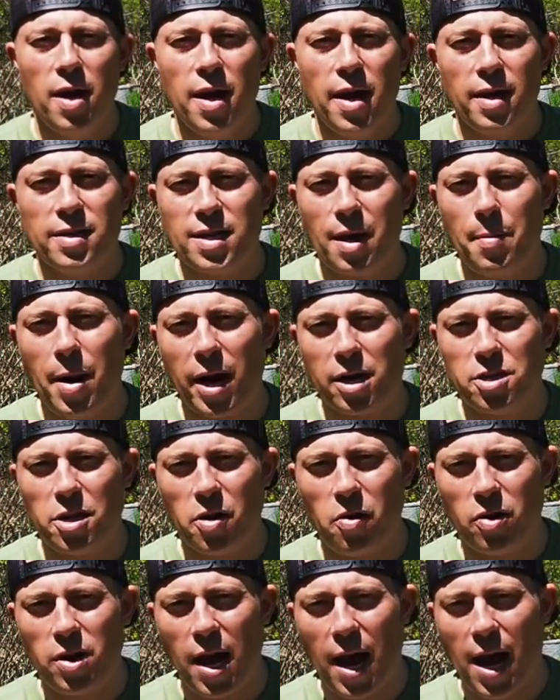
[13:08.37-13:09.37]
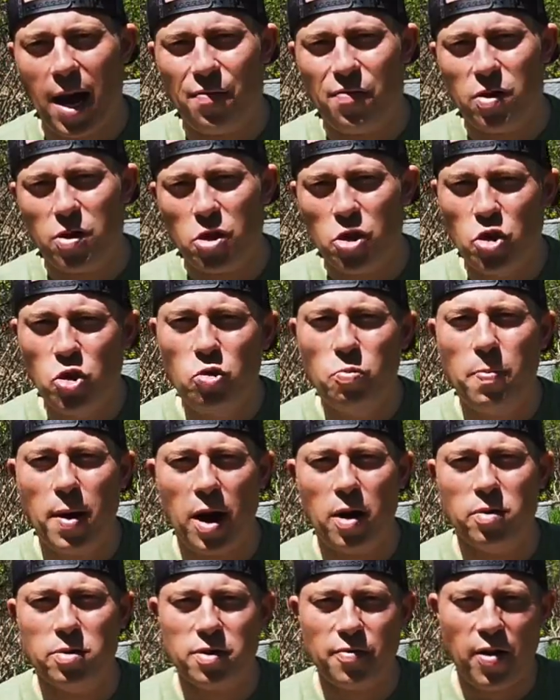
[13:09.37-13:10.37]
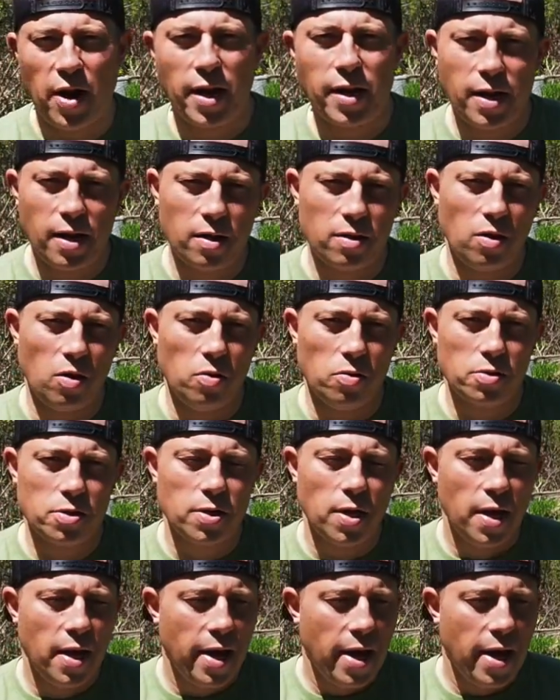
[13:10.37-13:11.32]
is I'm actually going to have 2 pairs of hiking clothes.